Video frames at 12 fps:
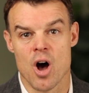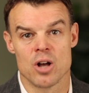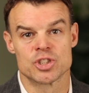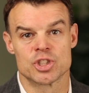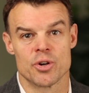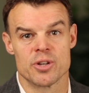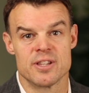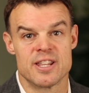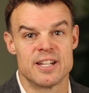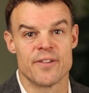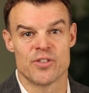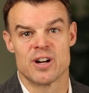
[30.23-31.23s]
I'll show you the
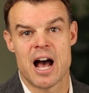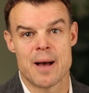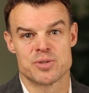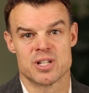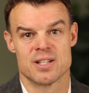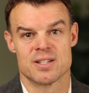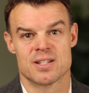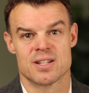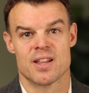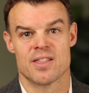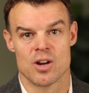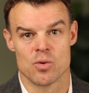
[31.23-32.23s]
different options,
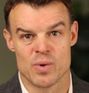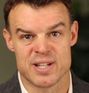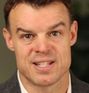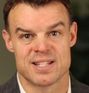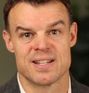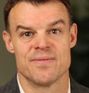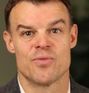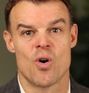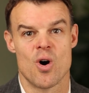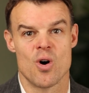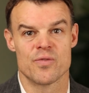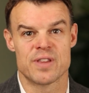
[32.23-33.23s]
the risks
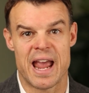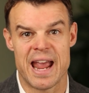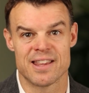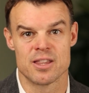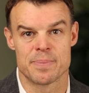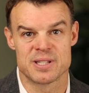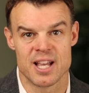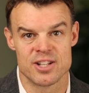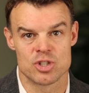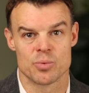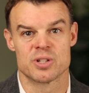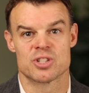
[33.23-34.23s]
involved, and the
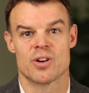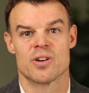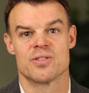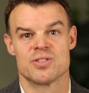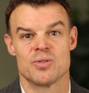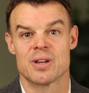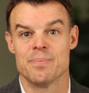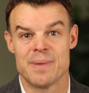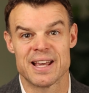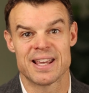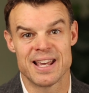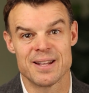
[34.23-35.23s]
potential returns you can
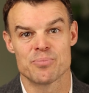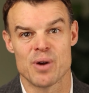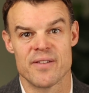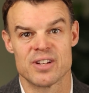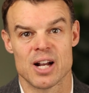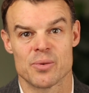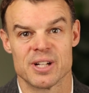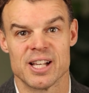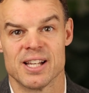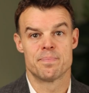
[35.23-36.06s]
make in private equity.